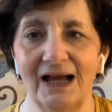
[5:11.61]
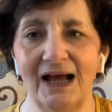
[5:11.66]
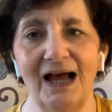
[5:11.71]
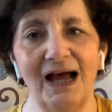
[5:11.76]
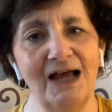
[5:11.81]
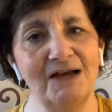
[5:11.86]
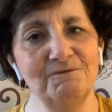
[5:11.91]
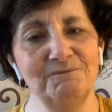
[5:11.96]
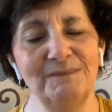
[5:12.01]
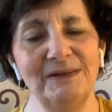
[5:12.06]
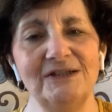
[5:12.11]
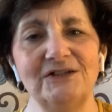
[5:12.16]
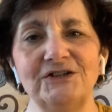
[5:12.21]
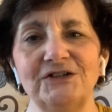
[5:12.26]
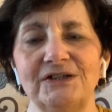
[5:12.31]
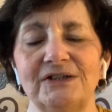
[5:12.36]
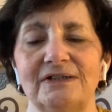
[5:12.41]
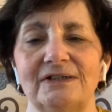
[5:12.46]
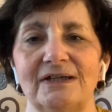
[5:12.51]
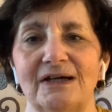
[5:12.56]
I've
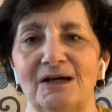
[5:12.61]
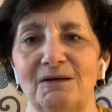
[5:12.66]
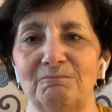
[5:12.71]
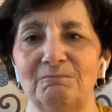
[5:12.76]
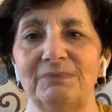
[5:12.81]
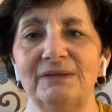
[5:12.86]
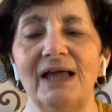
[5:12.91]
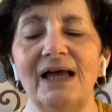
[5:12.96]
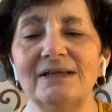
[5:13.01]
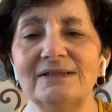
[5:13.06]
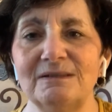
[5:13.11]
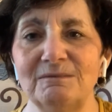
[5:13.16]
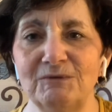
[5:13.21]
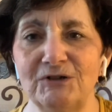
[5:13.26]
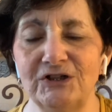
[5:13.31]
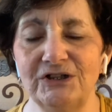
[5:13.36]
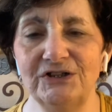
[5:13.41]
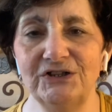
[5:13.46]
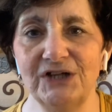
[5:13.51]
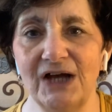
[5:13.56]
mentioned Blossom
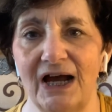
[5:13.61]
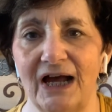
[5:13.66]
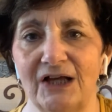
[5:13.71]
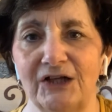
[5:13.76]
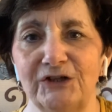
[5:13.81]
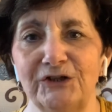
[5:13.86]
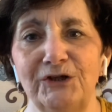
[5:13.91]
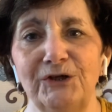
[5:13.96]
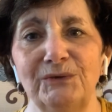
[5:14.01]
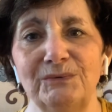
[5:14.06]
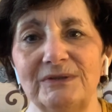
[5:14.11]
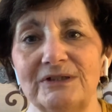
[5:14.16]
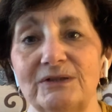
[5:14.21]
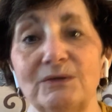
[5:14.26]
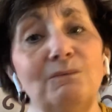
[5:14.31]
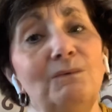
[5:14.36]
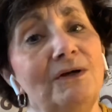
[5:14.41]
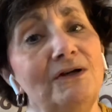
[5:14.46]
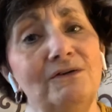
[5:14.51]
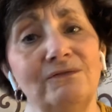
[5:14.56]
Goodchild, who is a
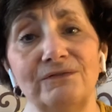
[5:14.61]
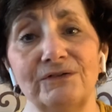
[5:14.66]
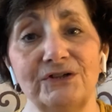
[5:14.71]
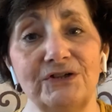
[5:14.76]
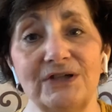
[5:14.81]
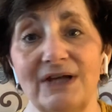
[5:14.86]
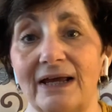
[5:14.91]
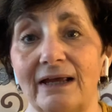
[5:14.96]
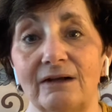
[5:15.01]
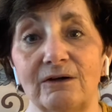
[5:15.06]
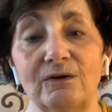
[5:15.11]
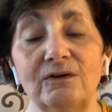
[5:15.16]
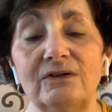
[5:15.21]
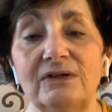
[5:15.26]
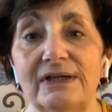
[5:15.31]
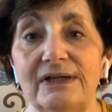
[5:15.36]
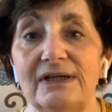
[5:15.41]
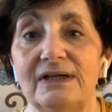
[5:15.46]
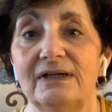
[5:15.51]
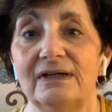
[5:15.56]
wonderful channel
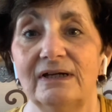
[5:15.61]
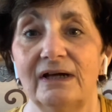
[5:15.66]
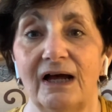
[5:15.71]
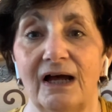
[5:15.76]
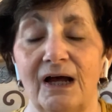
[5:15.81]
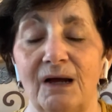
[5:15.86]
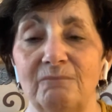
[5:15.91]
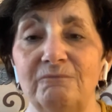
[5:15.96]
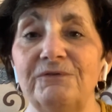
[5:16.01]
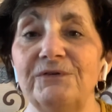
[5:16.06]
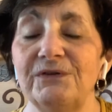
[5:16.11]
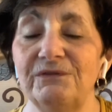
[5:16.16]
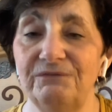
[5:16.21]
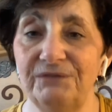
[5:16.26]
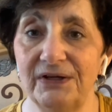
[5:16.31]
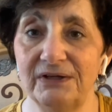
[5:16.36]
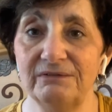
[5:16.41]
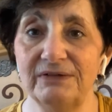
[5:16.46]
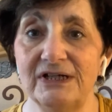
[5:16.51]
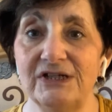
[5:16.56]
for the
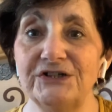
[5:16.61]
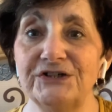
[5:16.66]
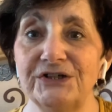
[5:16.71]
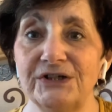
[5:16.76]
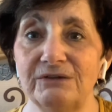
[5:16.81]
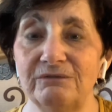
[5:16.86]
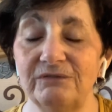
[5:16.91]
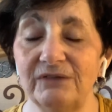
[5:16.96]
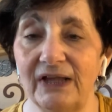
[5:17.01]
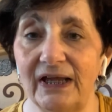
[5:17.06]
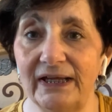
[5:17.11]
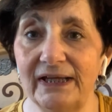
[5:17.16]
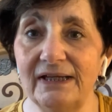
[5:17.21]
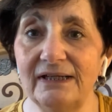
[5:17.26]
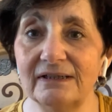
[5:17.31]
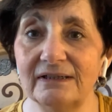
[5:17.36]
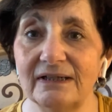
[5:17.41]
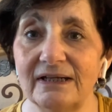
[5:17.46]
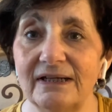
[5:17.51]
Federation of Light.